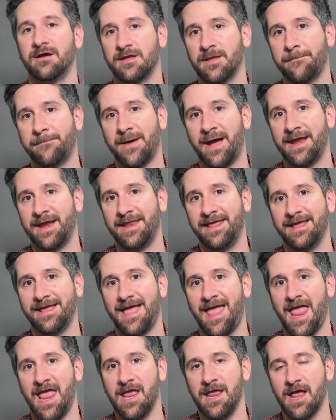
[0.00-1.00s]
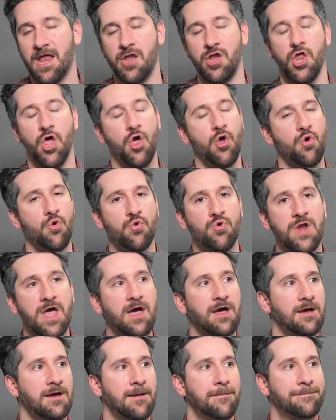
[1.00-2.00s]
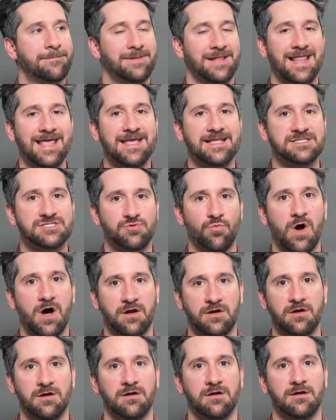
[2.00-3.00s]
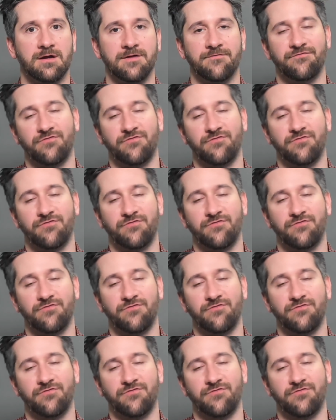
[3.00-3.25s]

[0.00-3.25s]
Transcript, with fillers: combining a known planeswalker